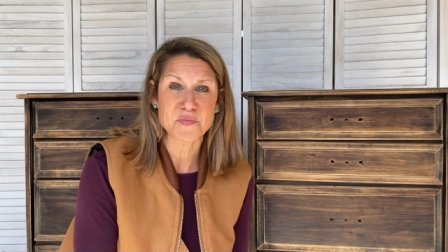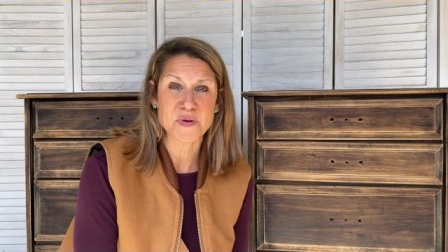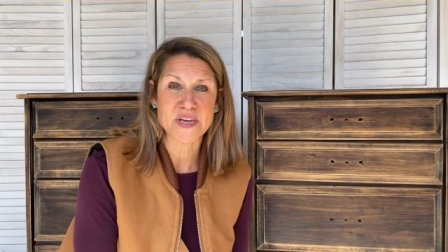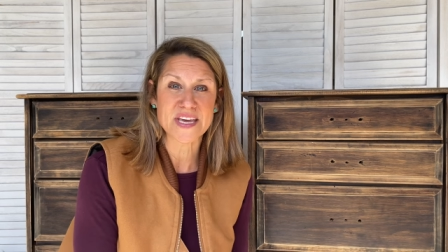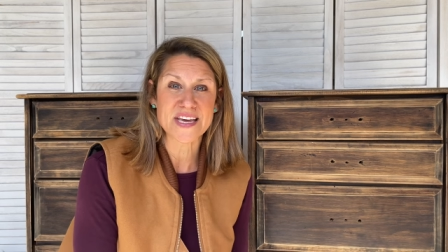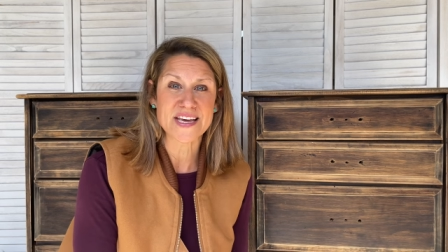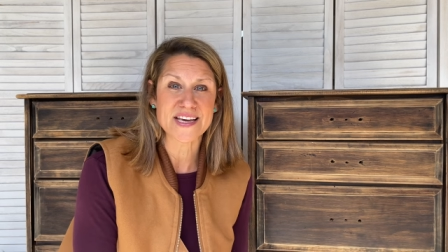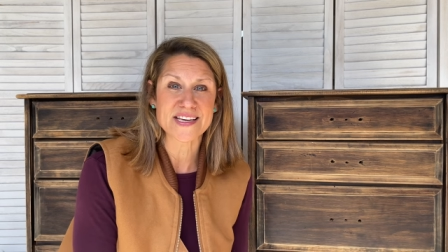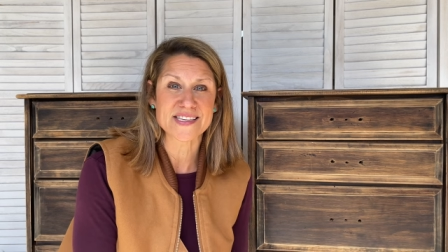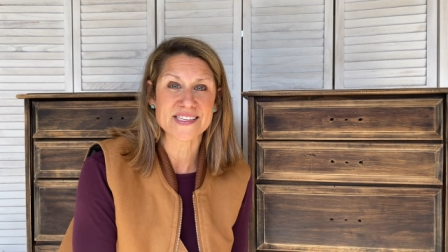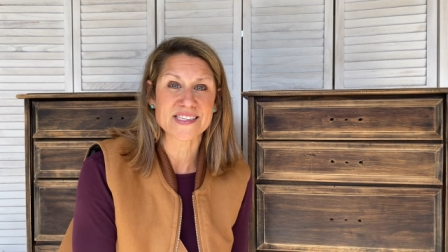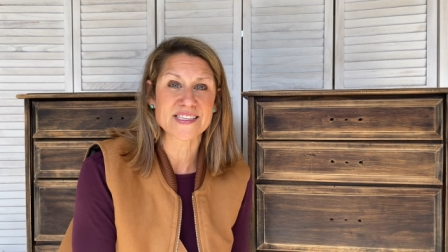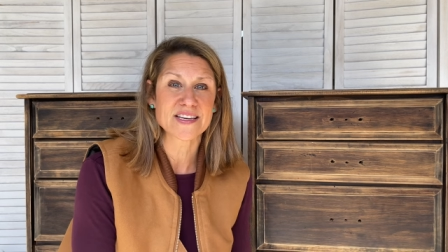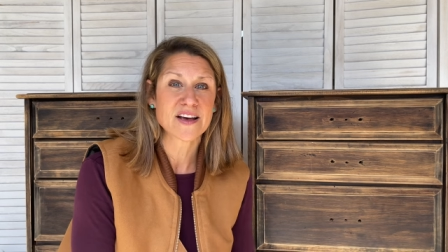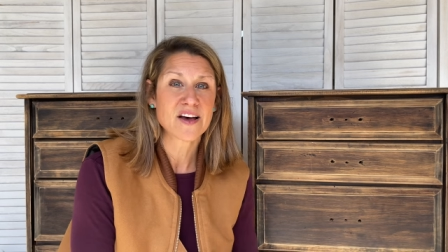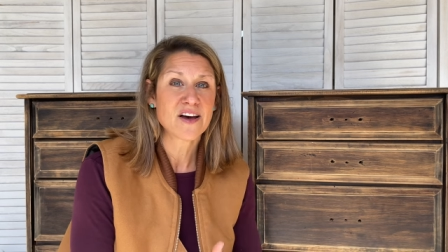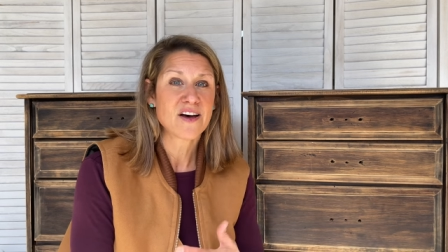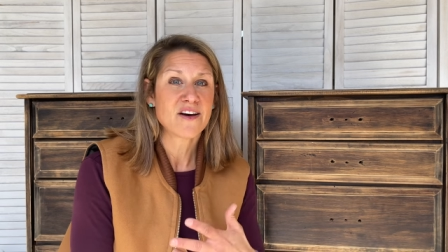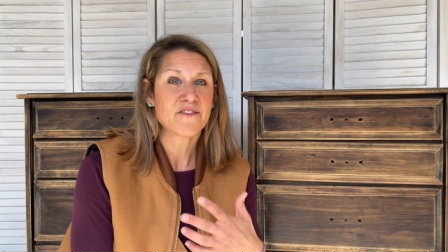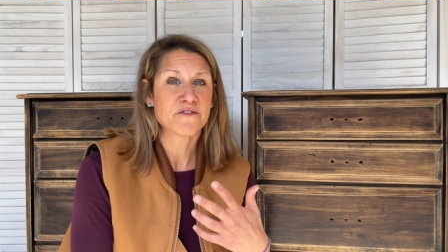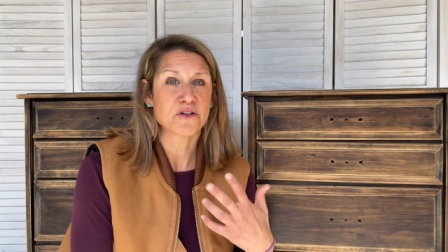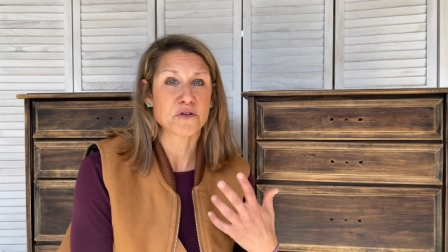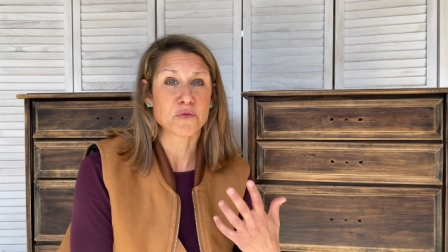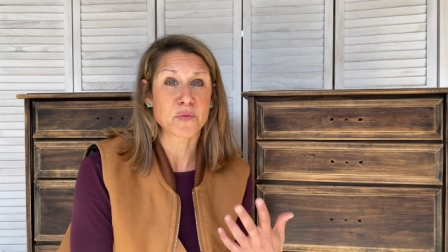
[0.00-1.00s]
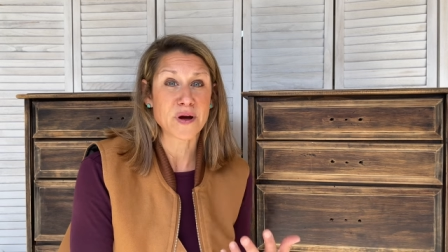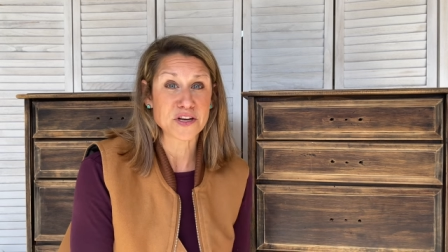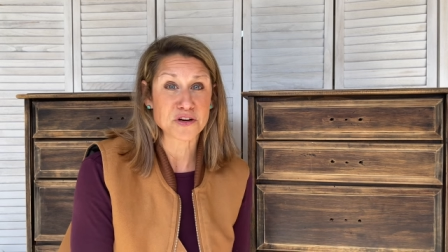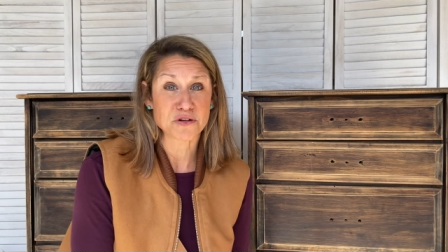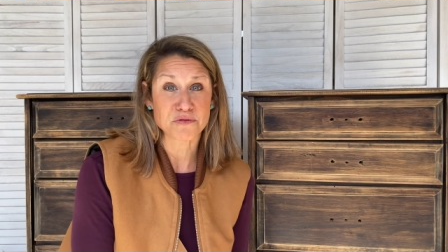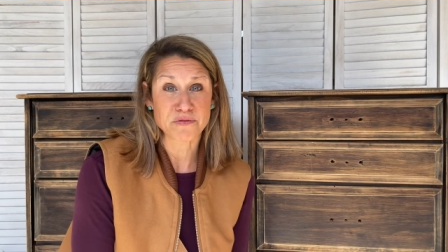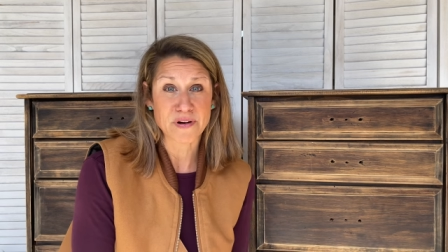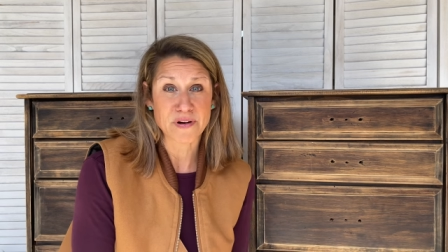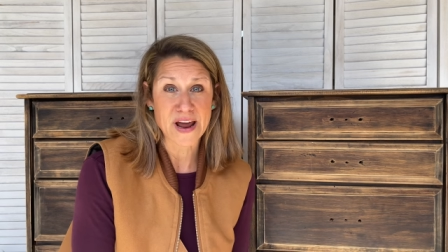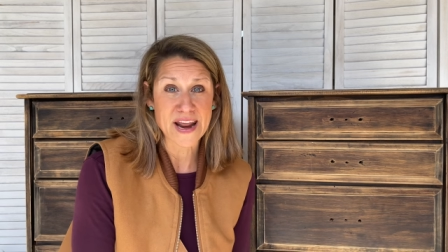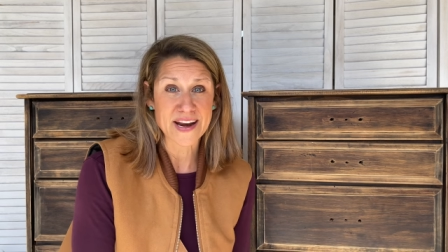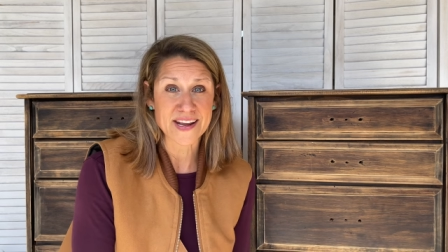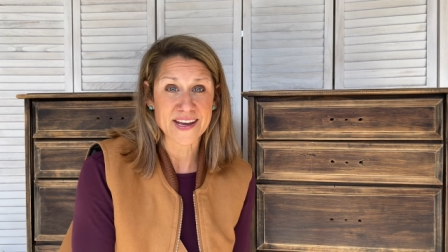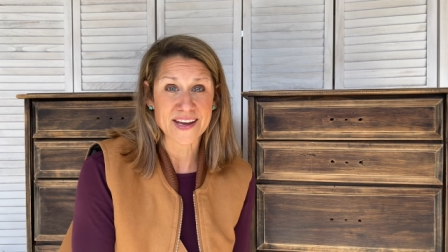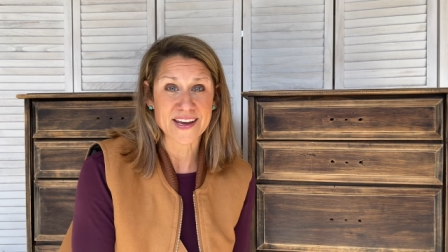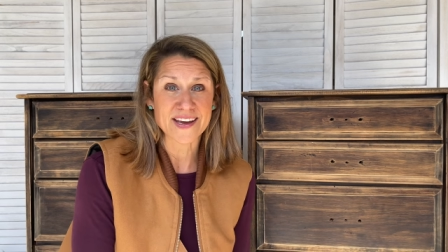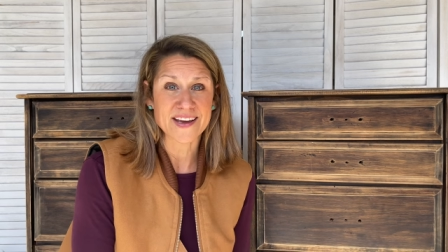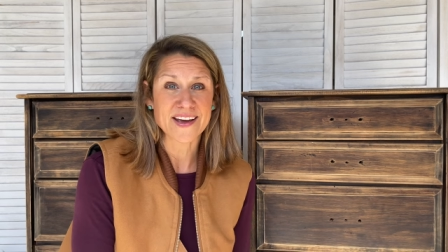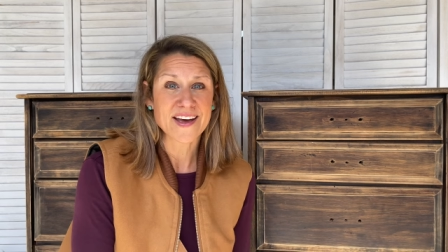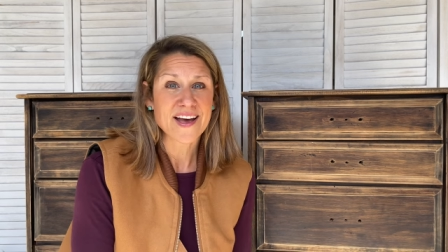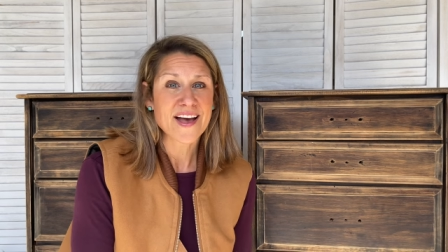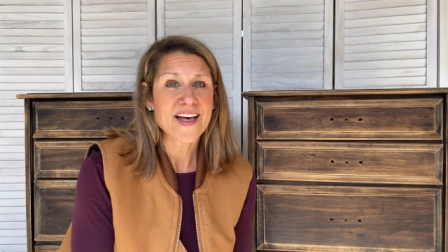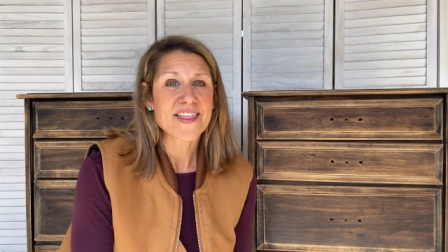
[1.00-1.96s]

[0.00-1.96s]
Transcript: piece for when you're ready,